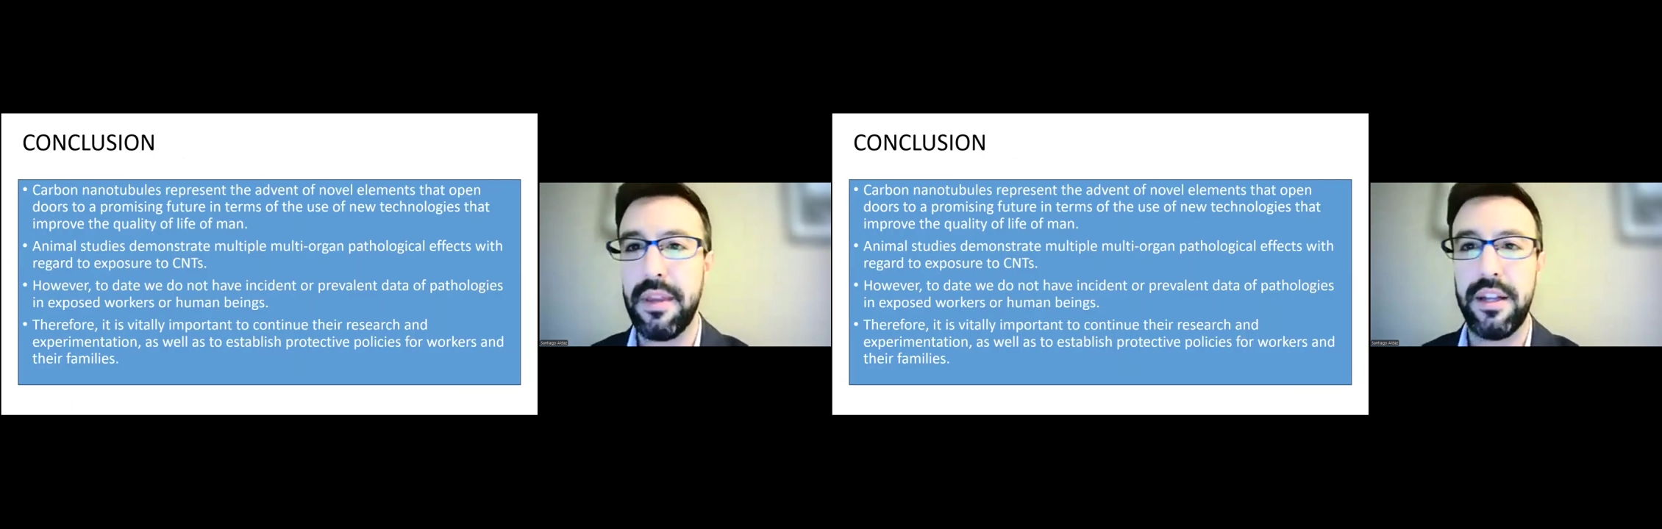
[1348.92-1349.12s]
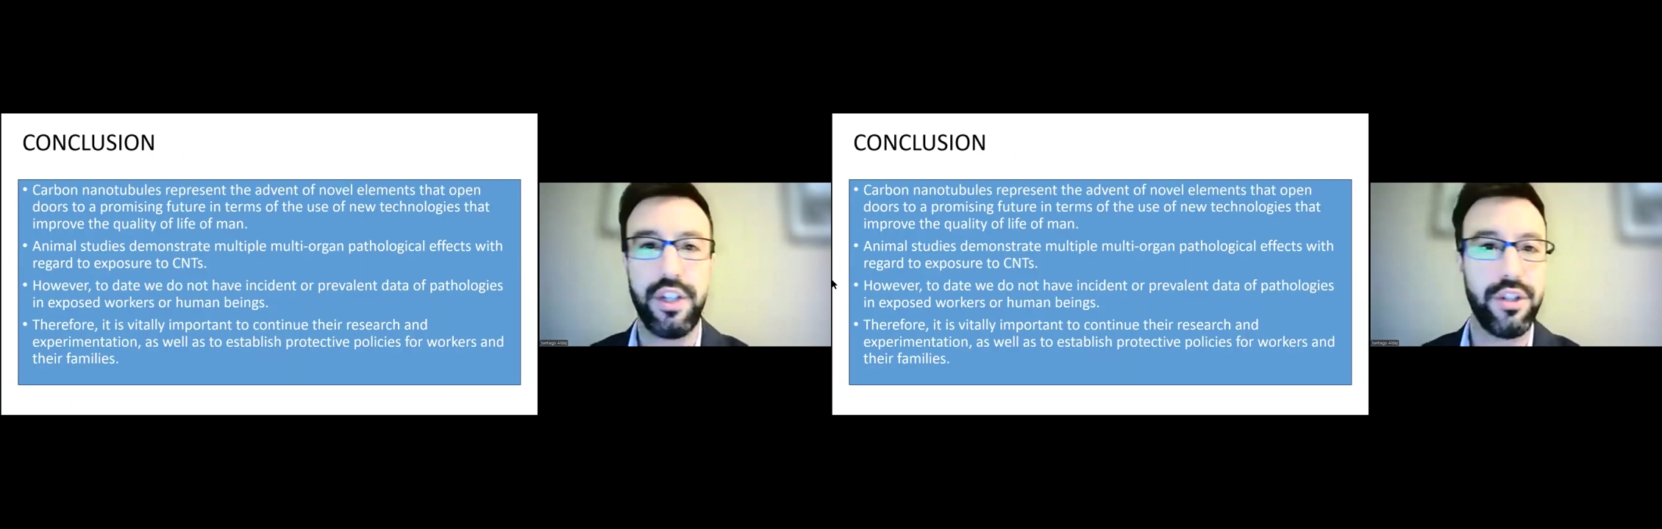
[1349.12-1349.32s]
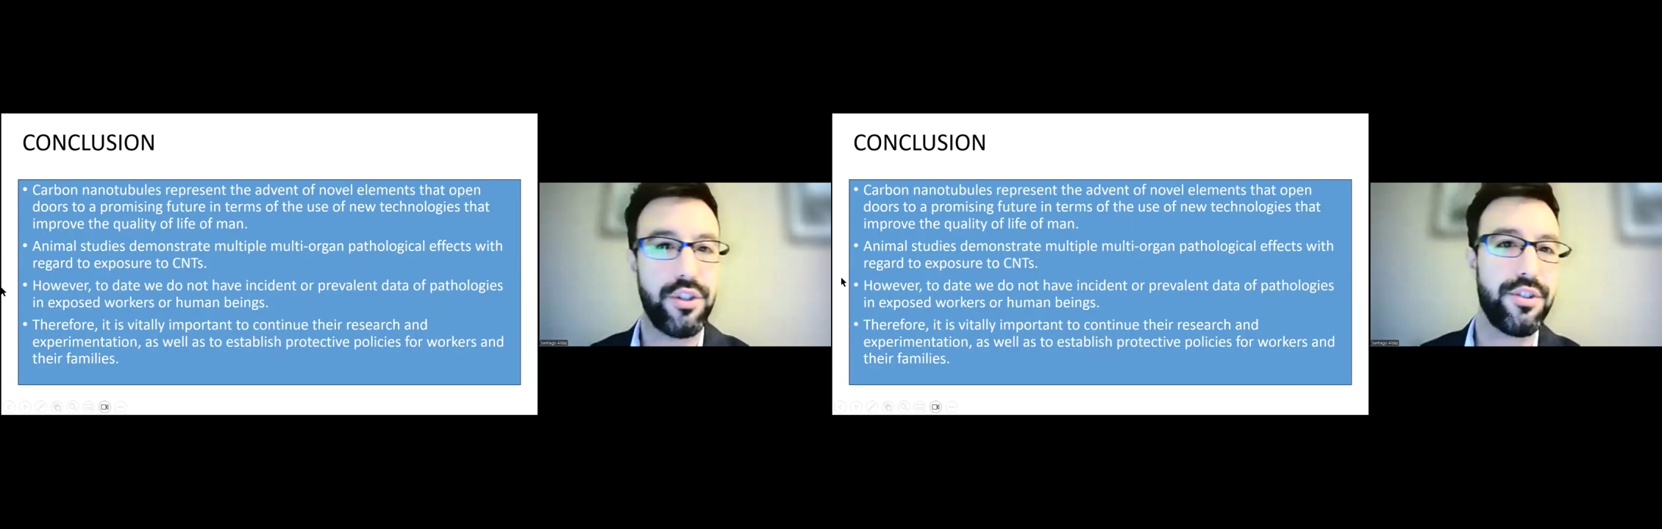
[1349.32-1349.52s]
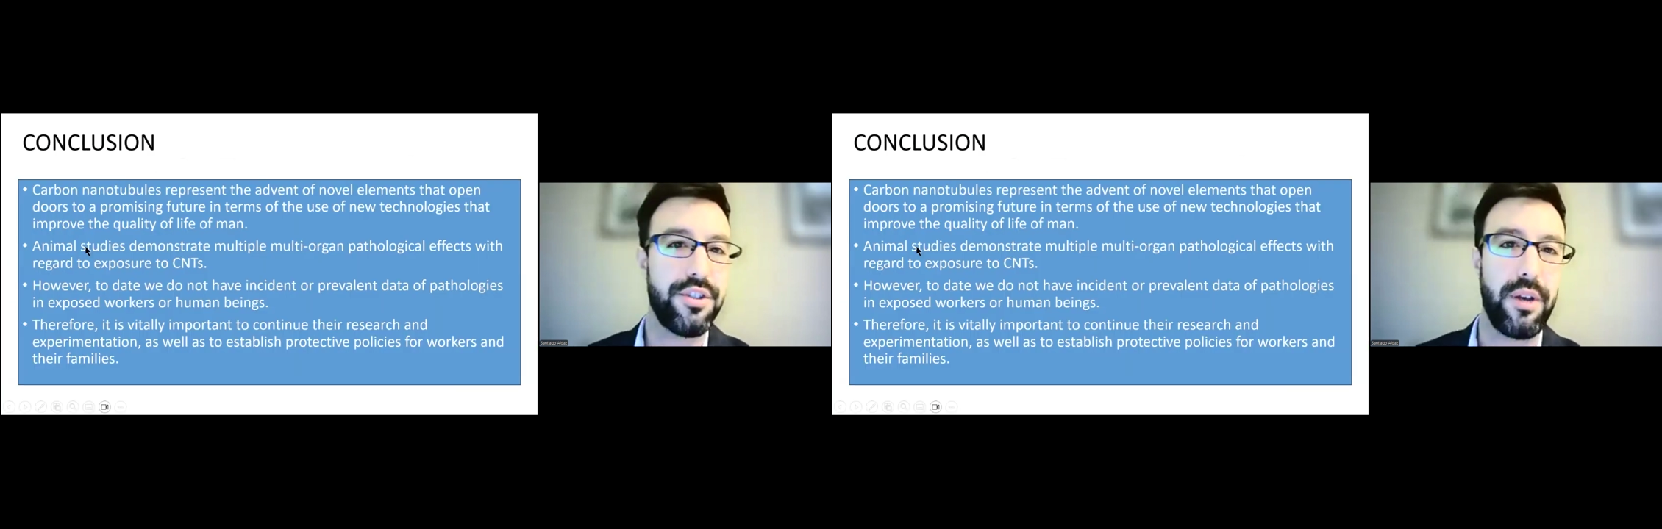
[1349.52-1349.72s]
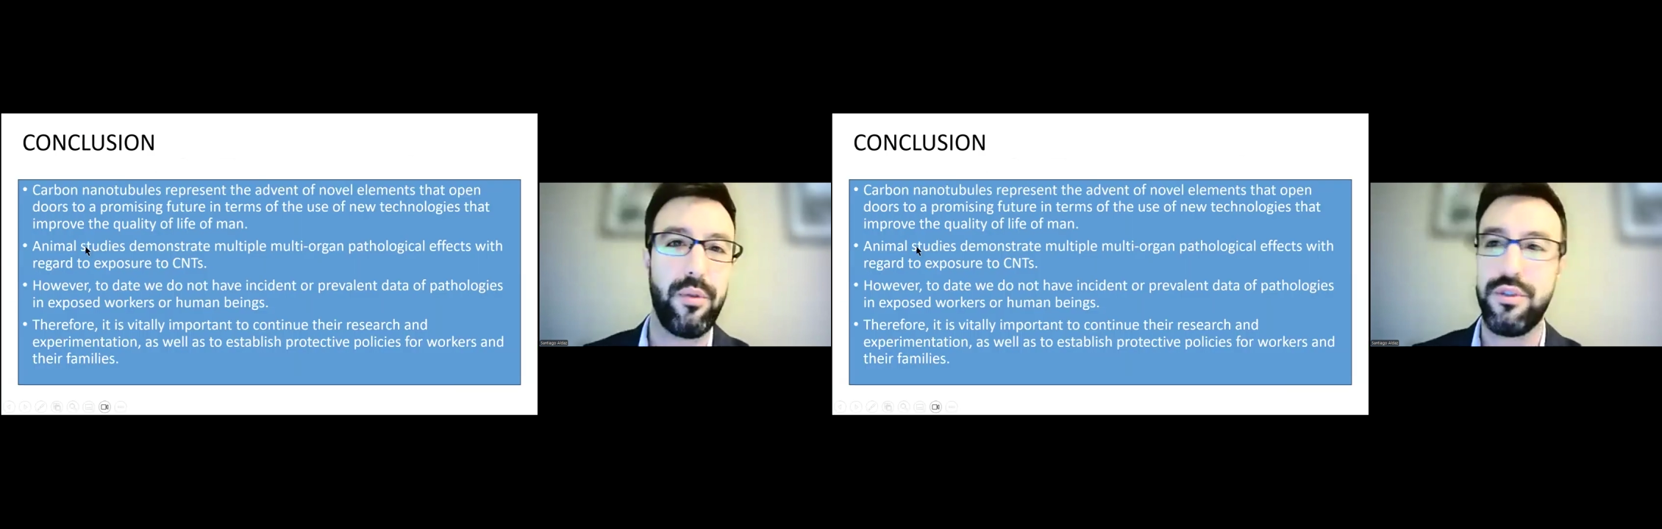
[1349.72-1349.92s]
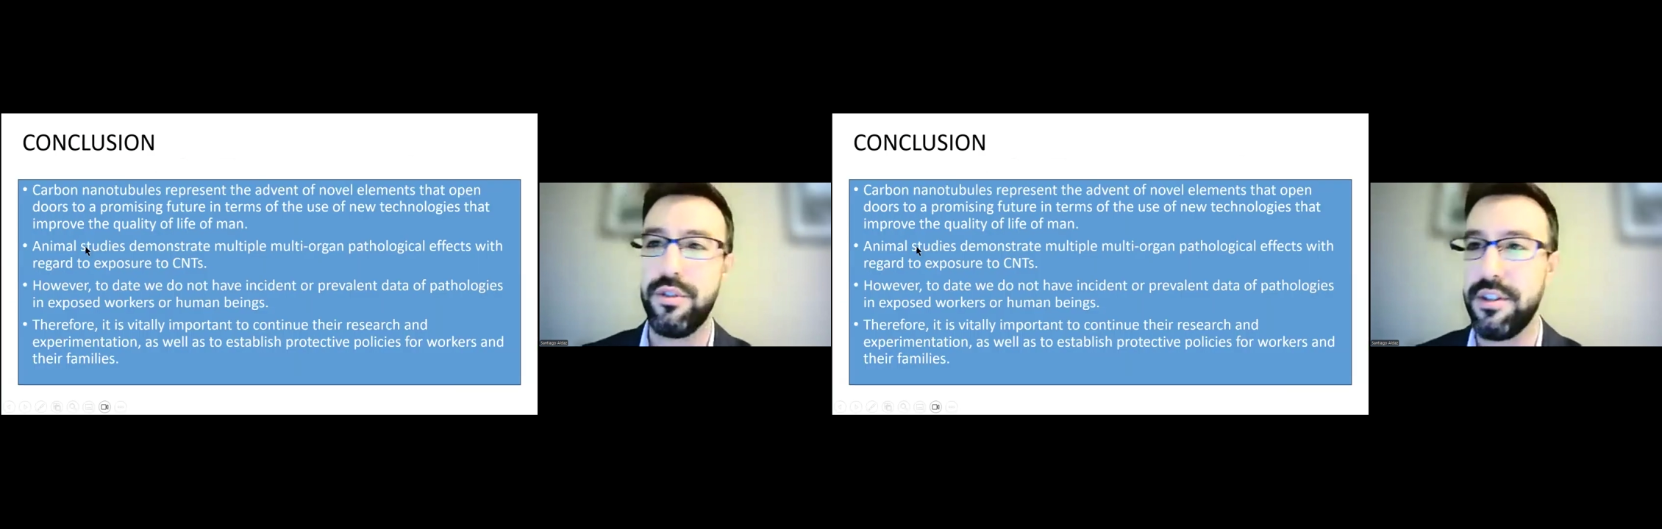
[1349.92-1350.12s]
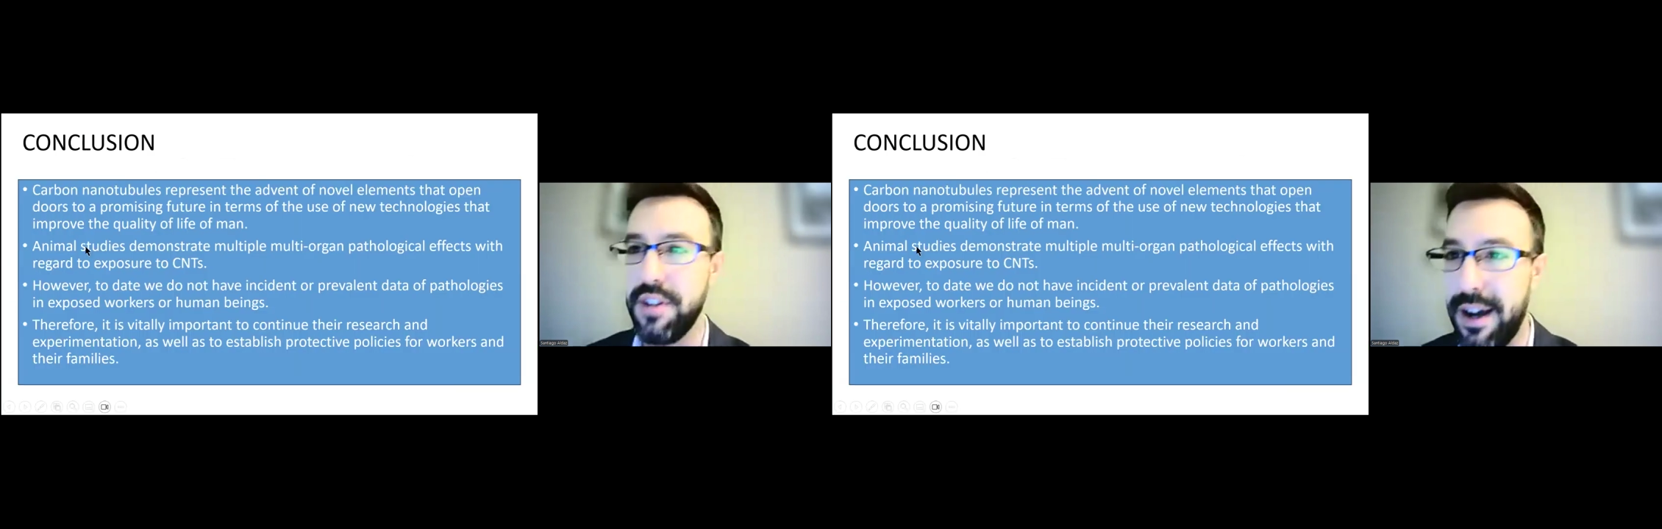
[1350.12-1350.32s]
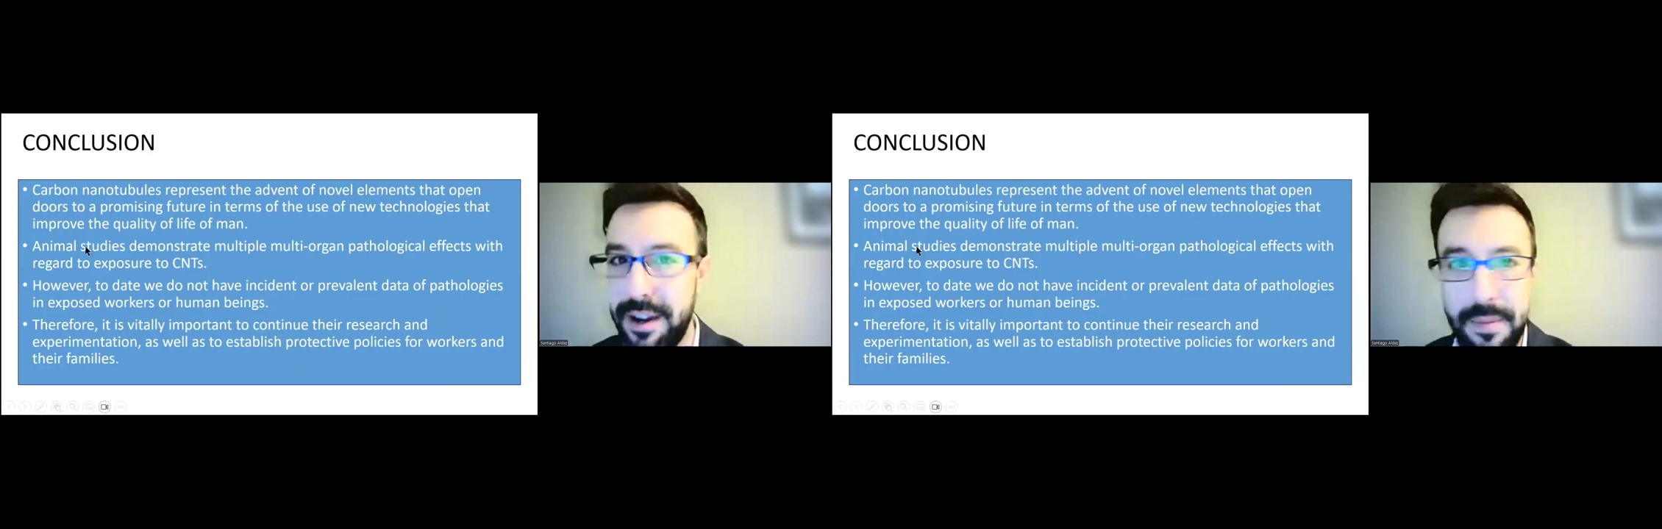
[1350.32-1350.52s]
just to stick to the
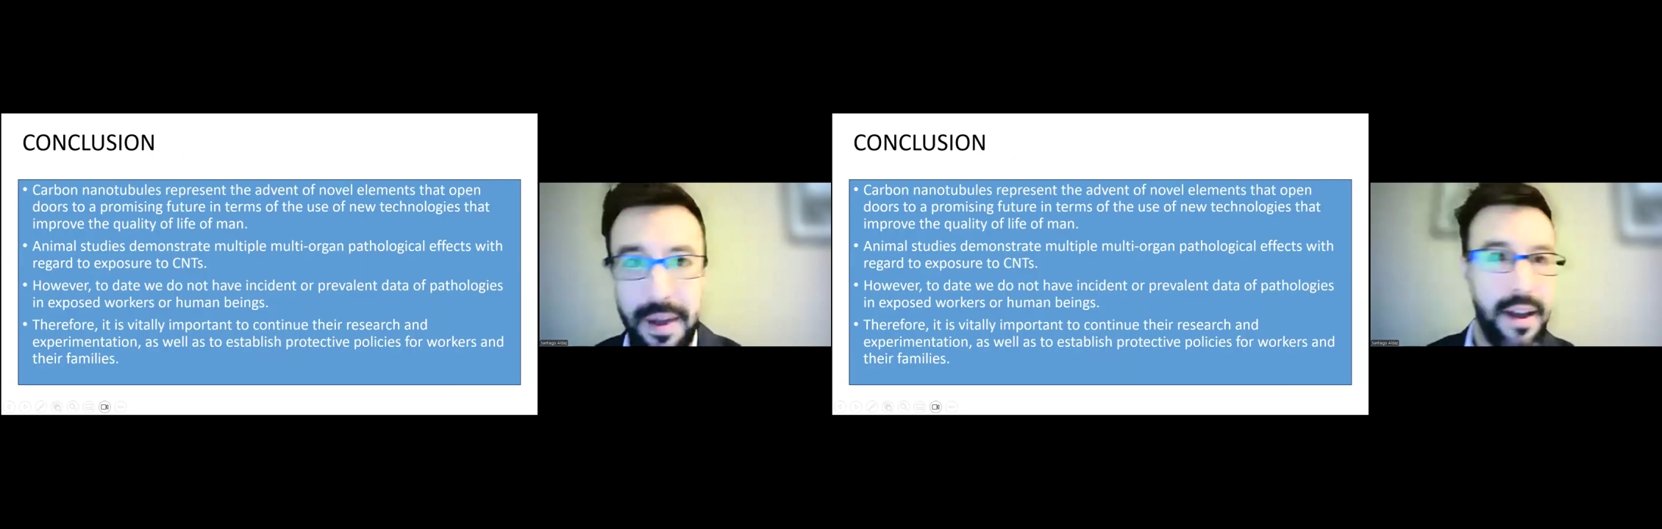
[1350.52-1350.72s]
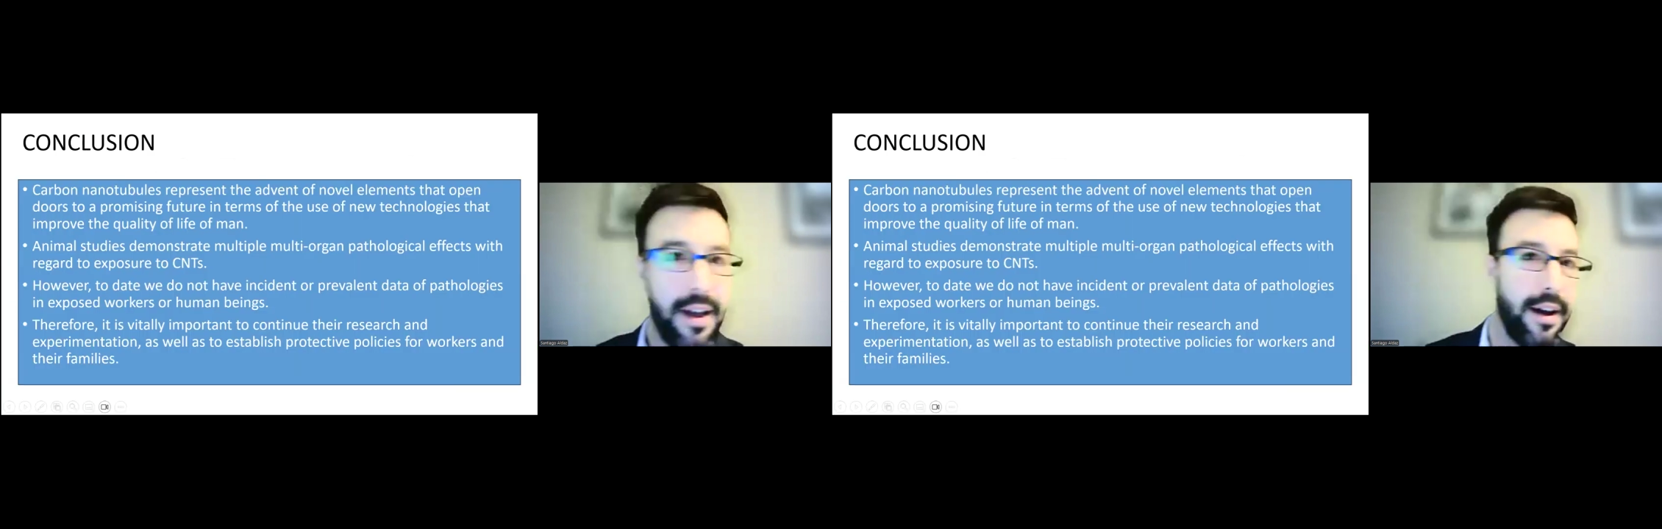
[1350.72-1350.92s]
time,